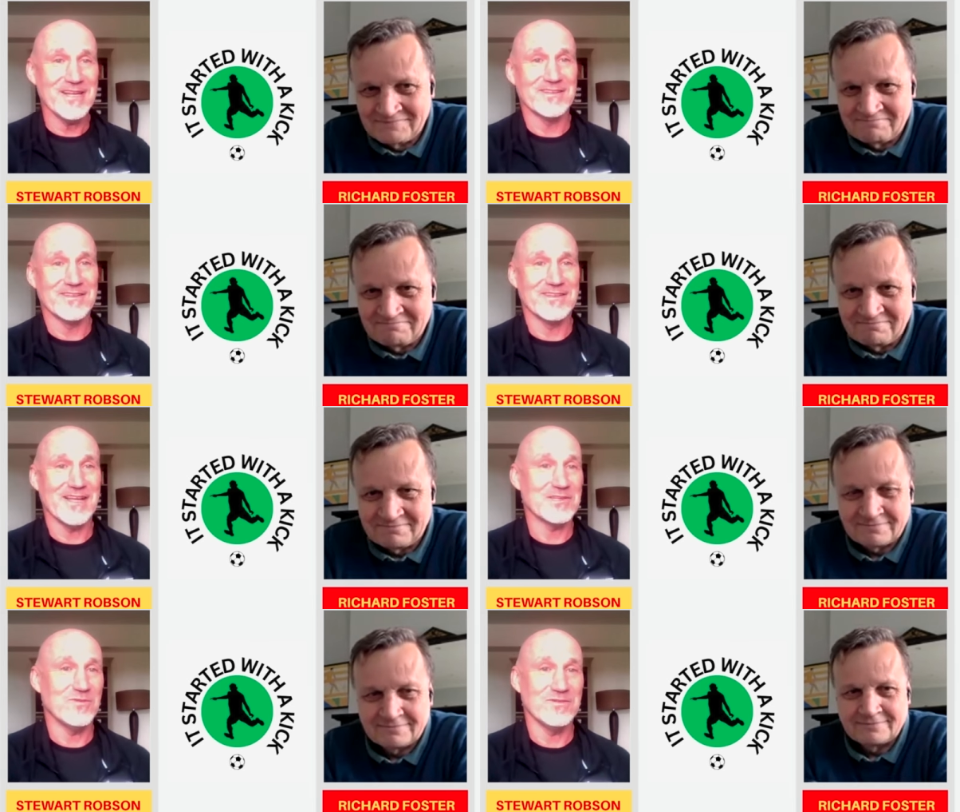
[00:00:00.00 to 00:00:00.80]
Speaker 1: end. And
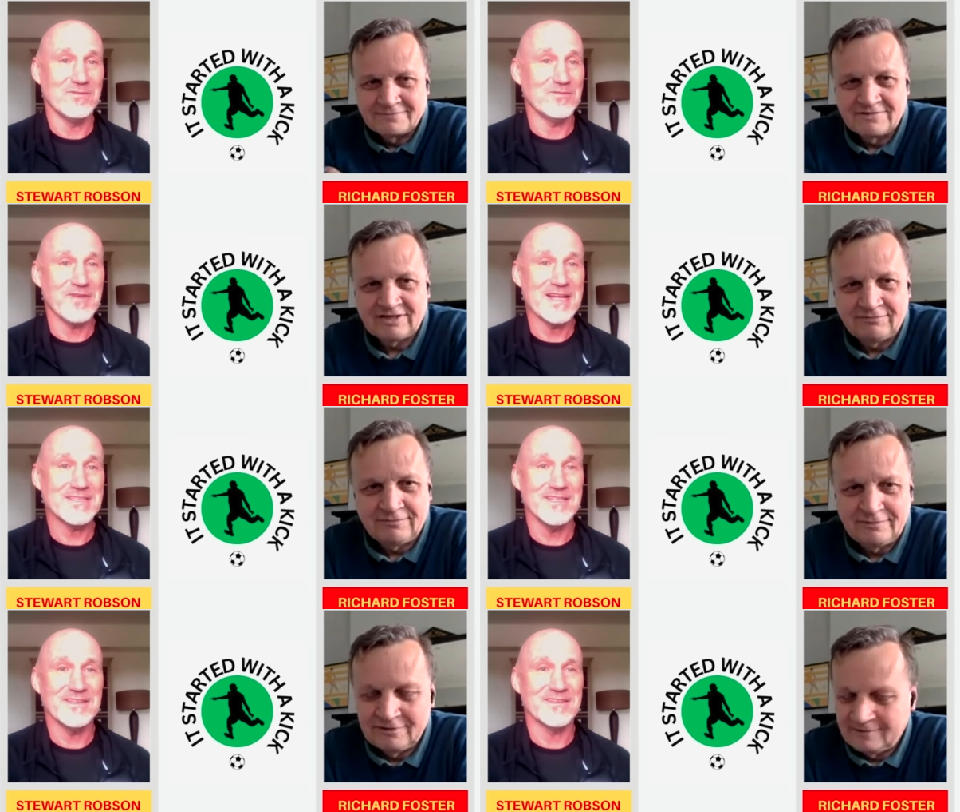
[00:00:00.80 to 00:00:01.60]
that's what, what
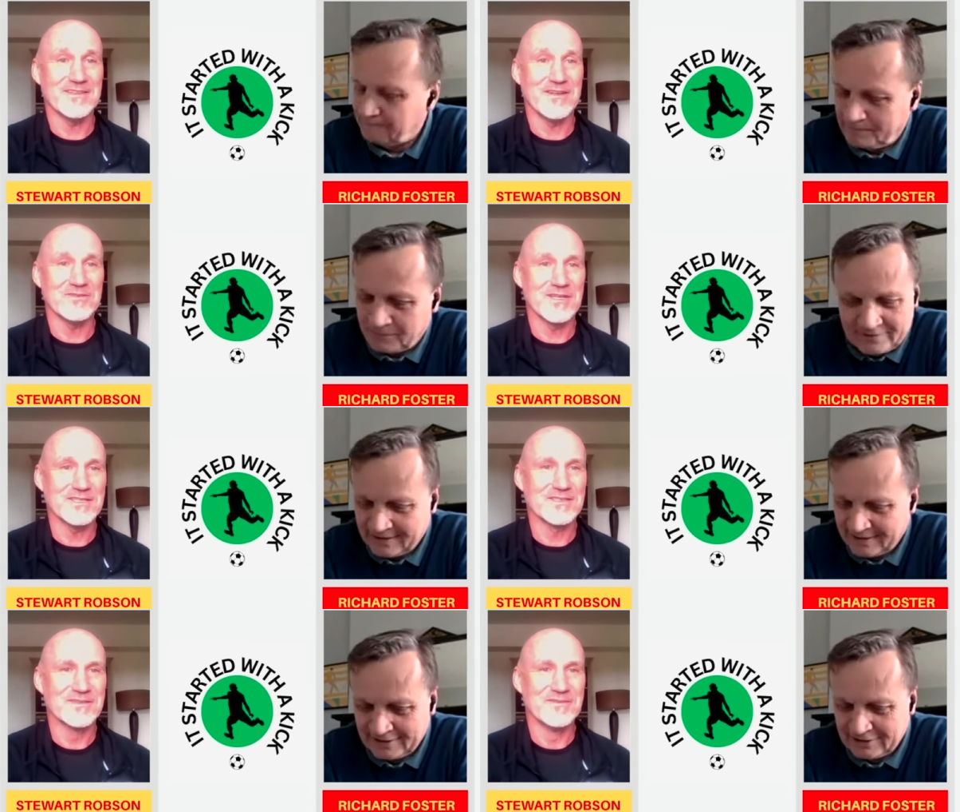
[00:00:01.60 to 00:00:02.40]
fans did in those
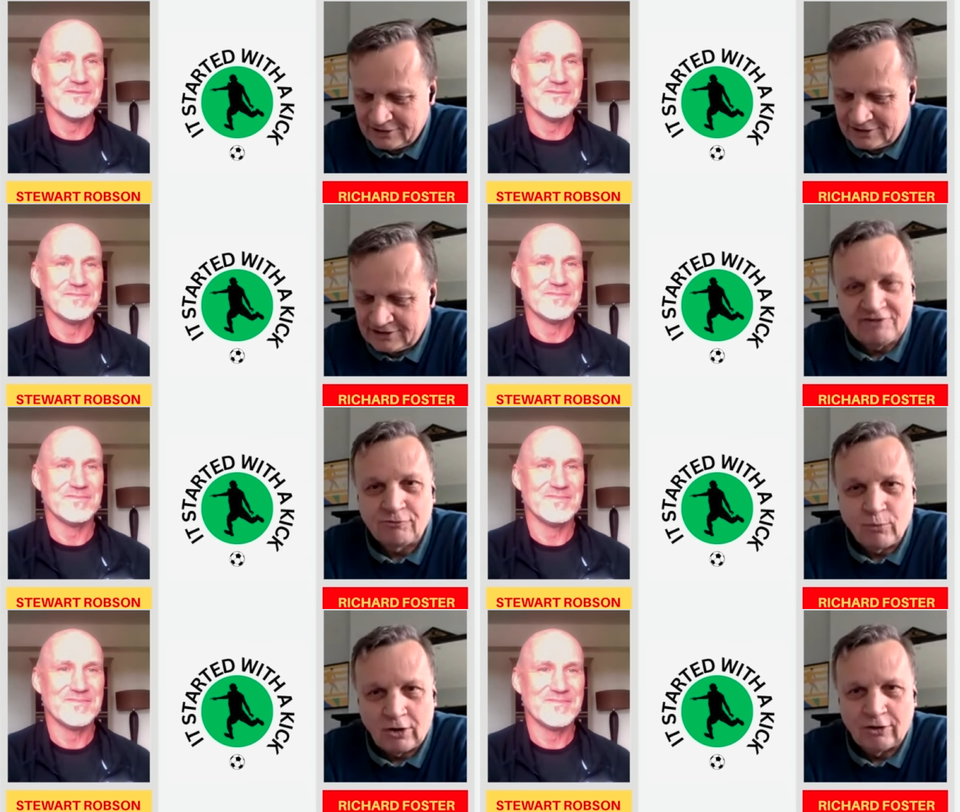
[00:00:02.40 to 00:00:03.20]
days.
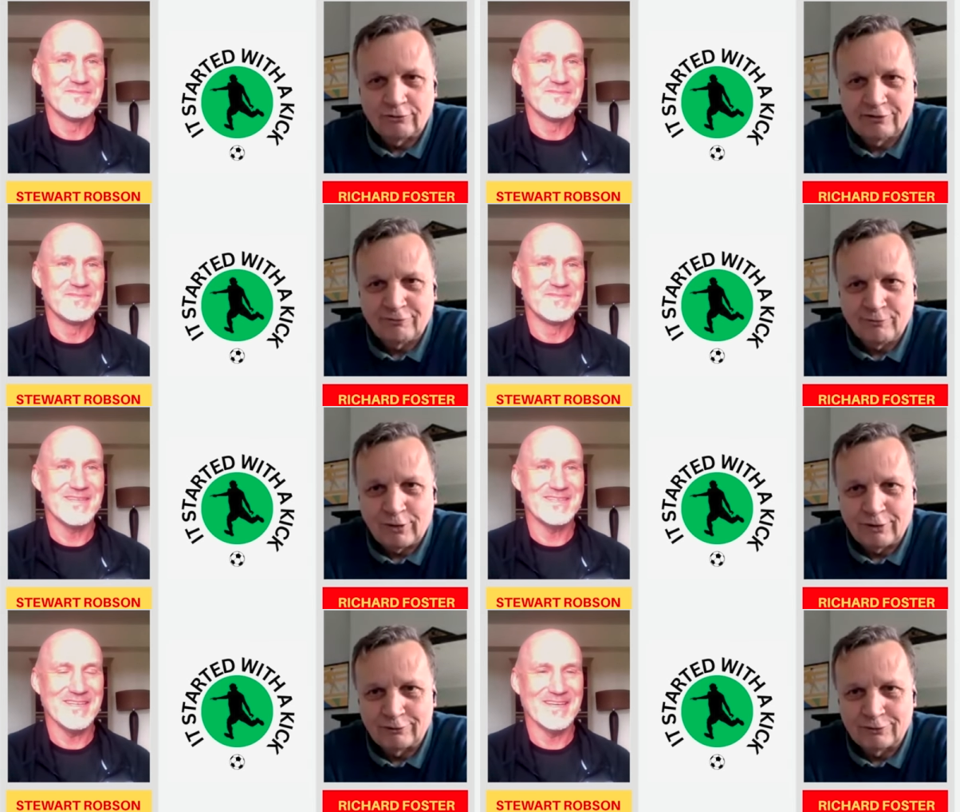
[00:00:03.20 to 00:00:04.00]
Different world, different
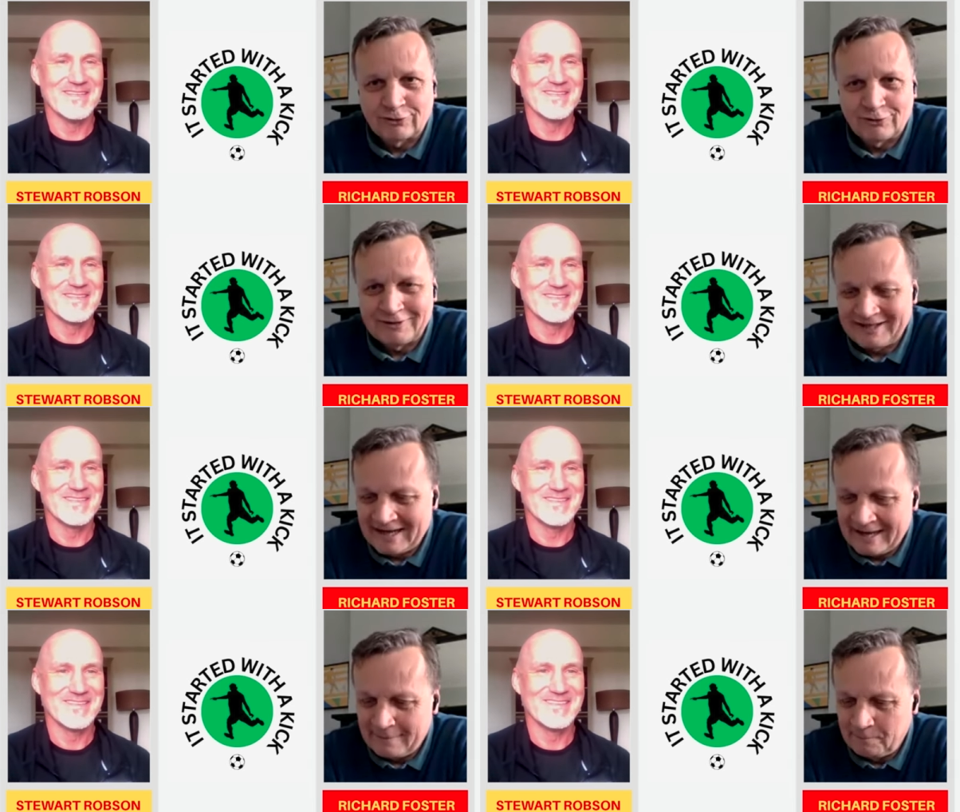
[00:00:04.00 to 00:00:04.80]
world, yeah. Stewart.
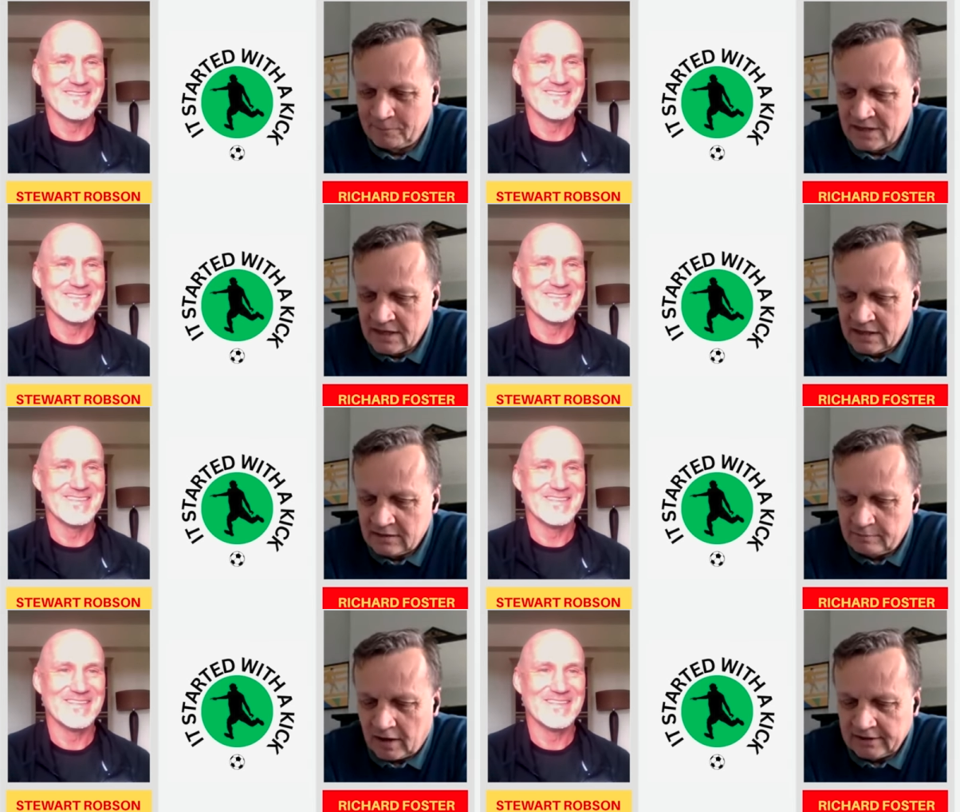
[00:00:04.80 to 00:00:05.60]
Um,
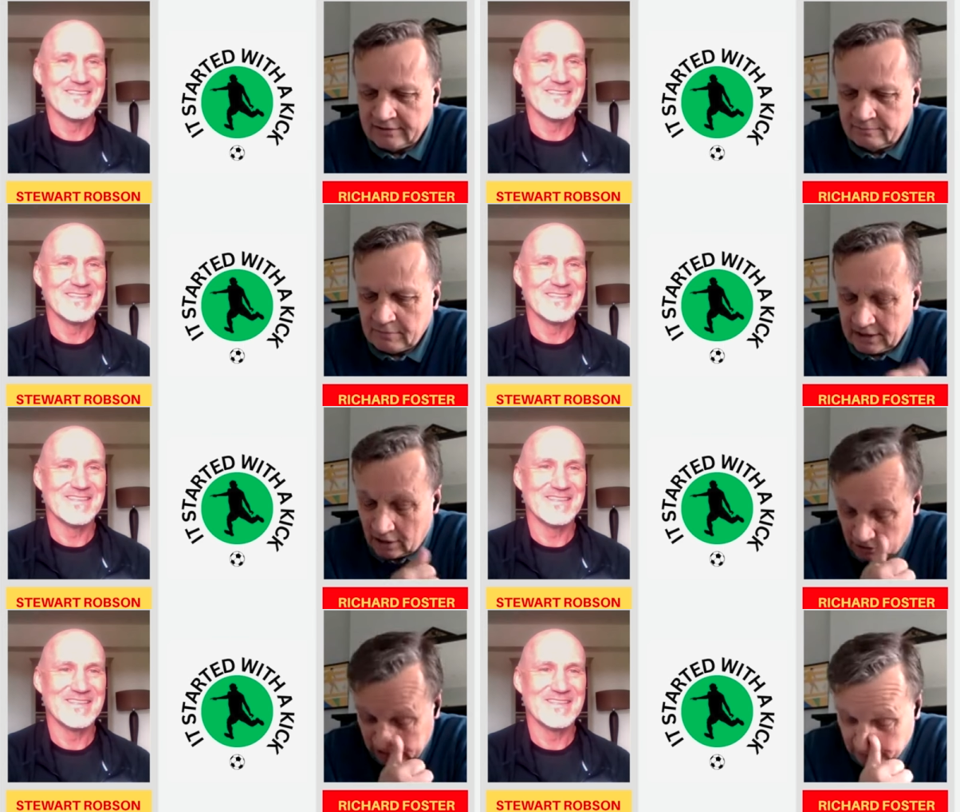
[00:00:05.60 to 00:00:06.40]
my my
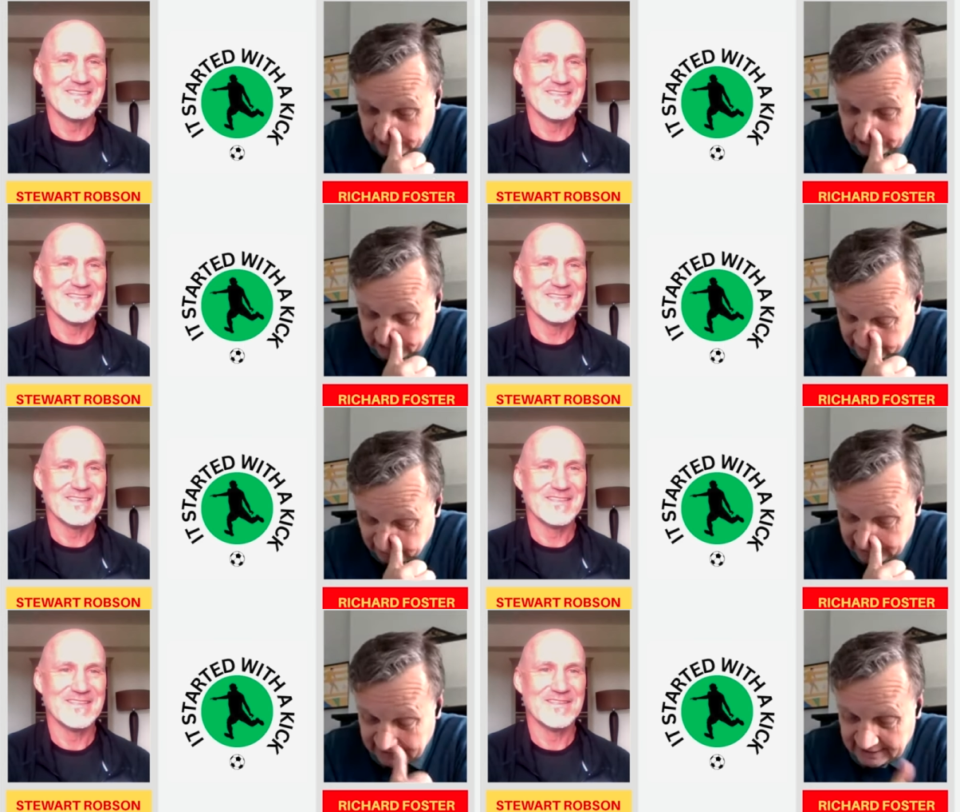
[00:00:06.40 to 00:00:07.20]
last question
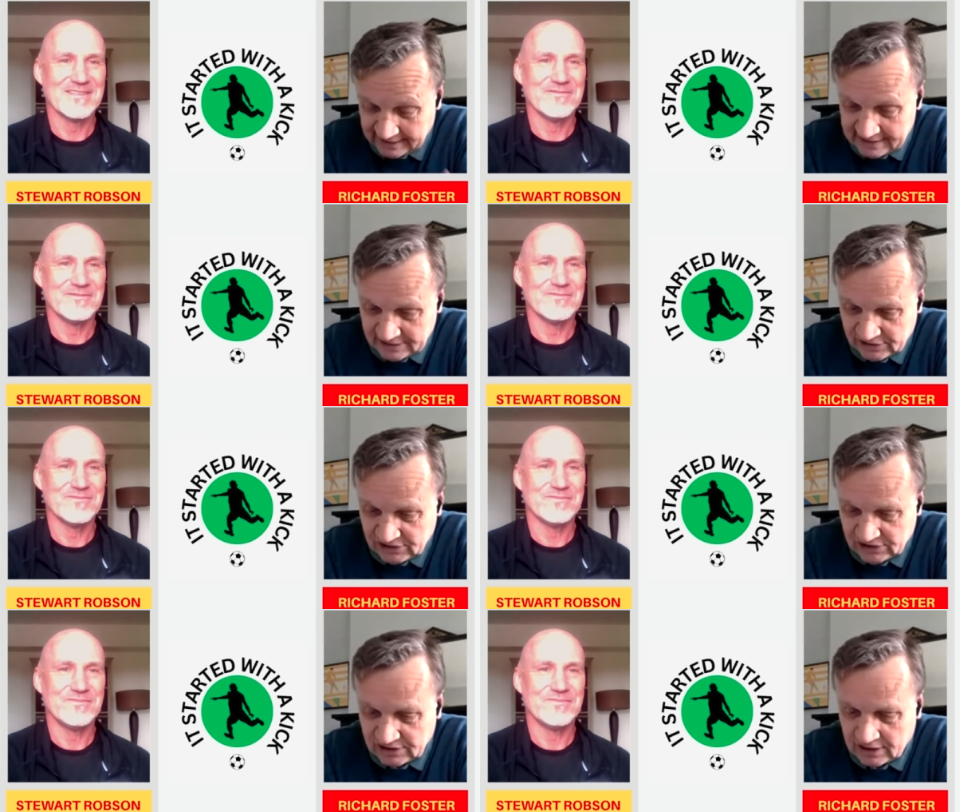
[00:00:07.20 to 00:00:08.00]
really
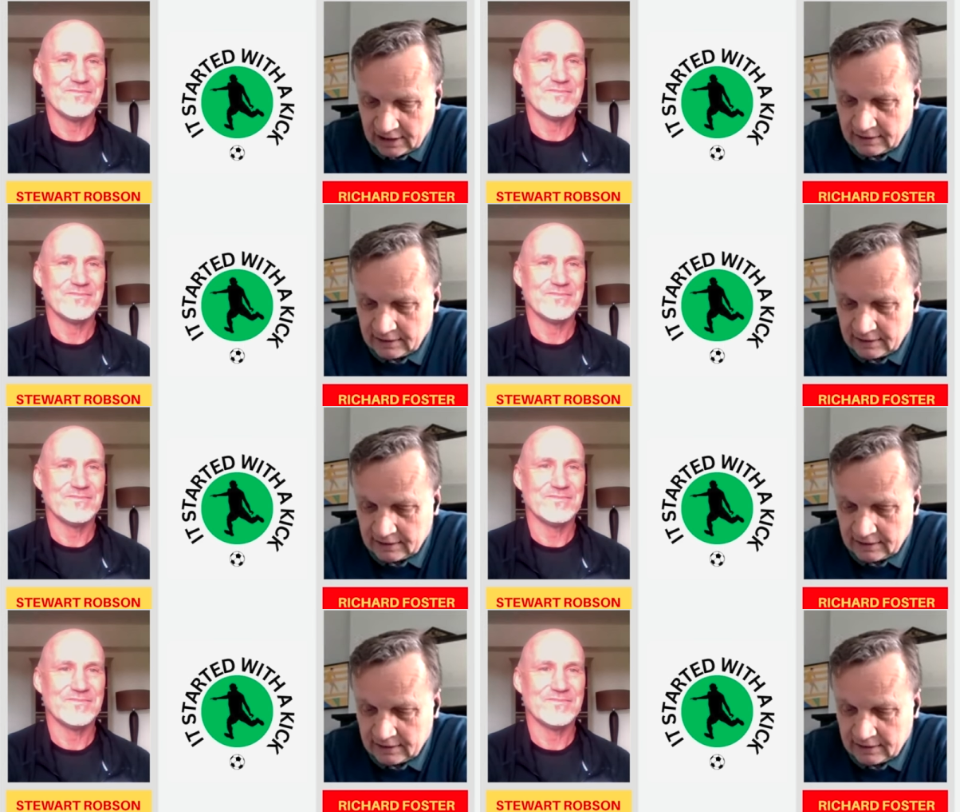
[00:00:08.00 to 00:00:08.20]
is